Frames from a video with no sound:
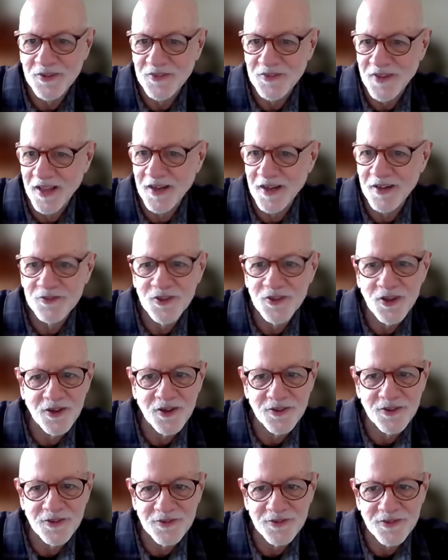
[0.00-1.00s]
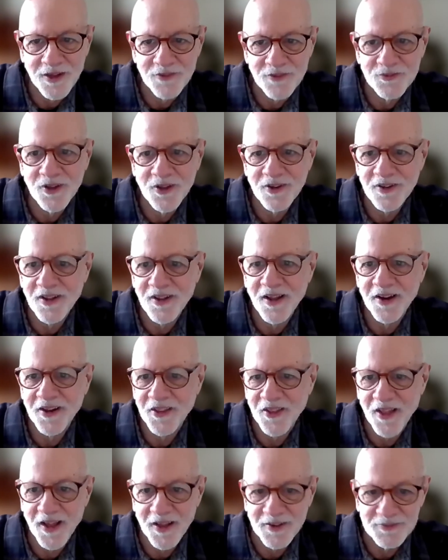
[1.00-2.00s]
That I've done. I've done a lot of
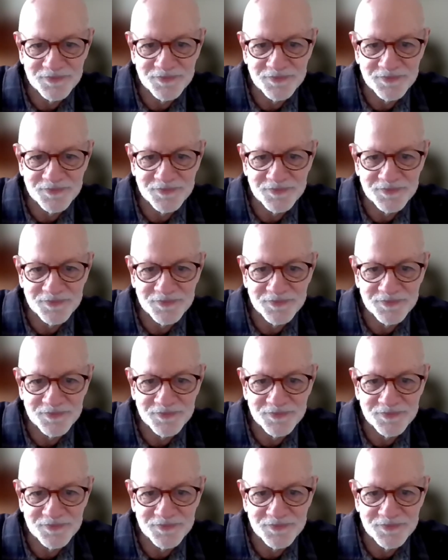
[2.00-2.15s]
that.